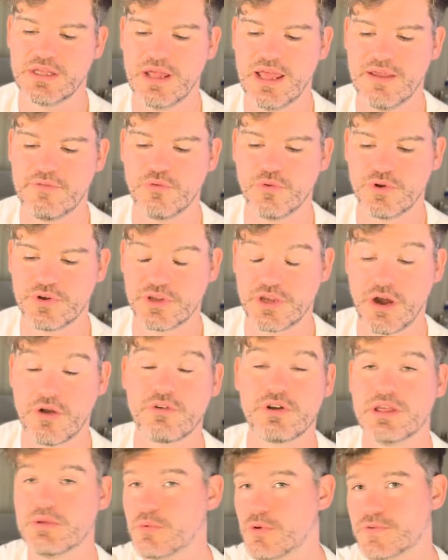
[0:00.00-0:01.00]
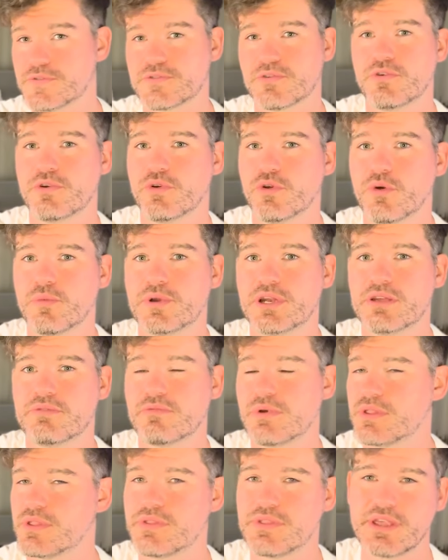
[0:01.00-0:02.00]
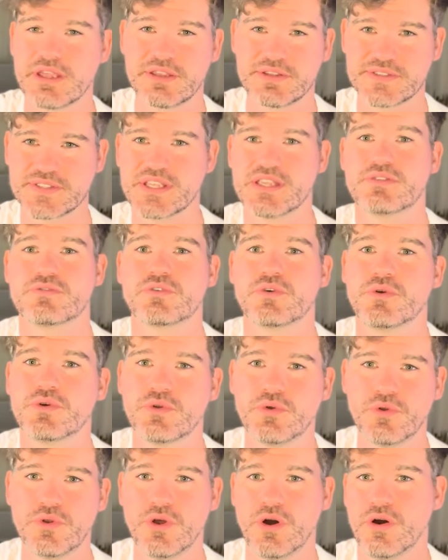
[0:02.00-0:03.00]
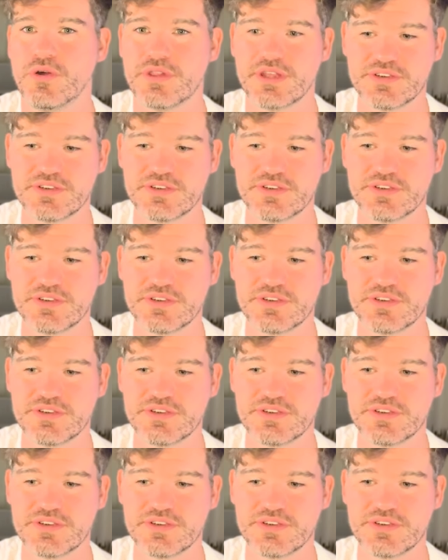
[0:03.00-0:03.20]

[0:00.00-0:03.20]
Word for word: everyone currently moves through it normally, whether they can see through it or not.